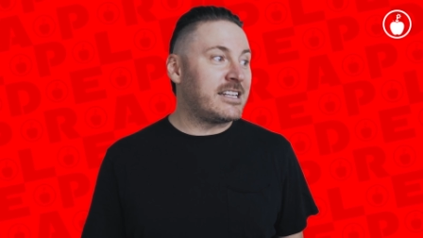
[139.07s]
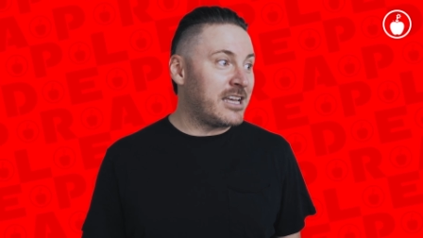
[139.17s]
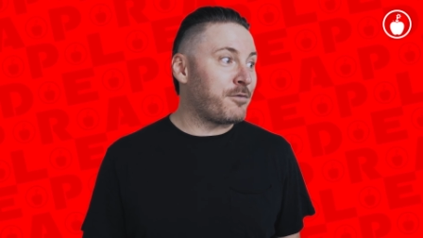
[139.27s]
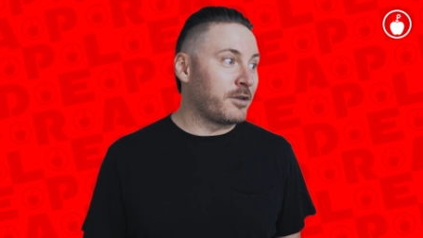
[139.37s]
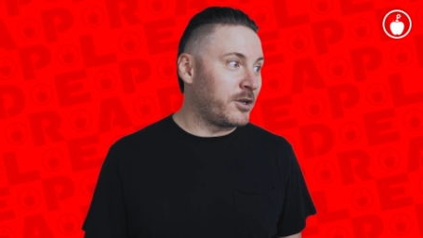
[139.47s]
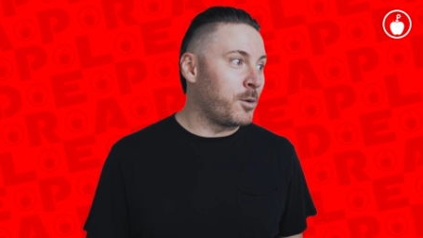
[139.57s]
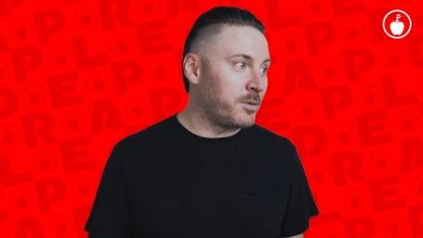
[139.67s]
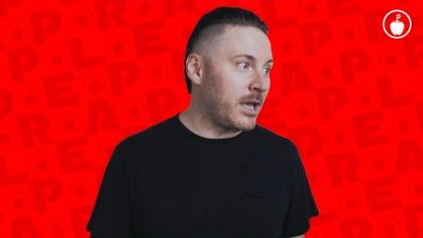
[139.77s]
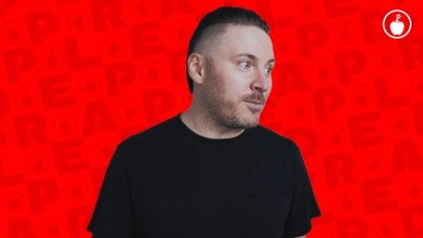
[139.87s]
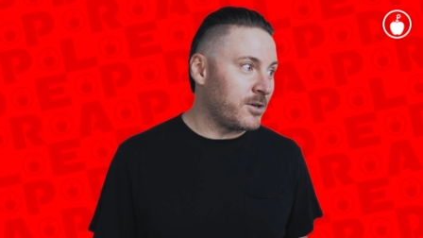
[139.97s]
I definitely don't
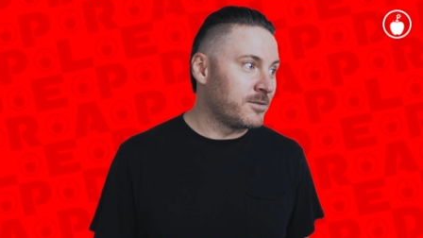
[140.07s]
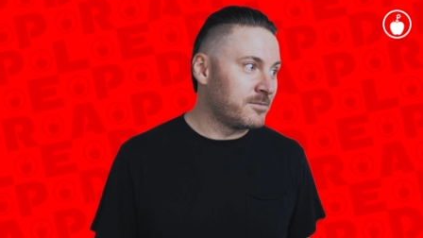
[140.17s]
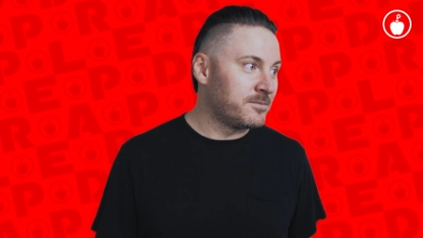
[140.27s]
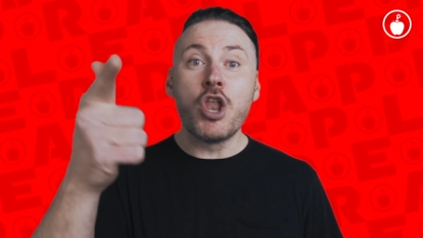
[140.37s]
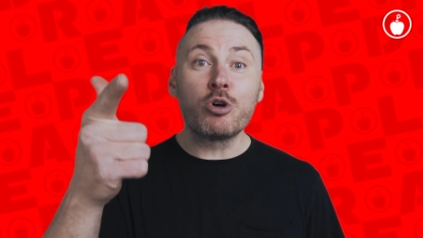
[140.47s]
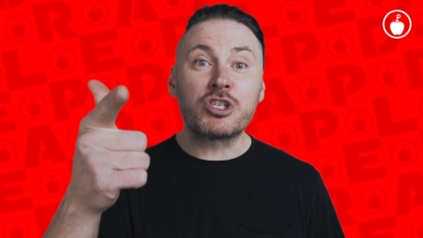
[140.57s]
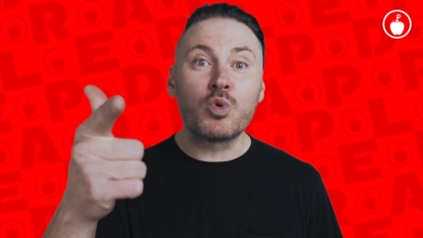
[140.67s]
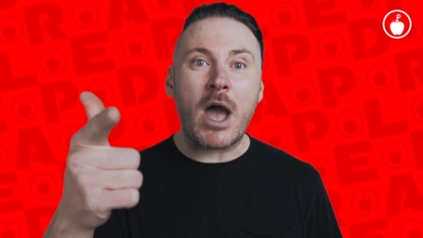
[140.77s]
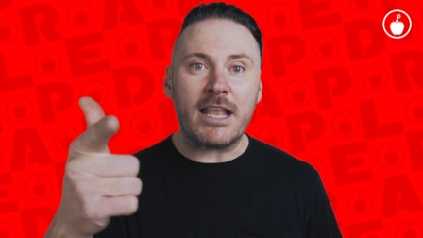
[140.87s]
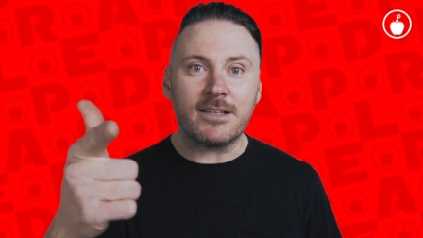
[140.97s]
blame you. No
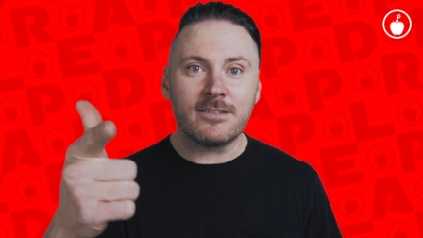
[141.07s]
sweat,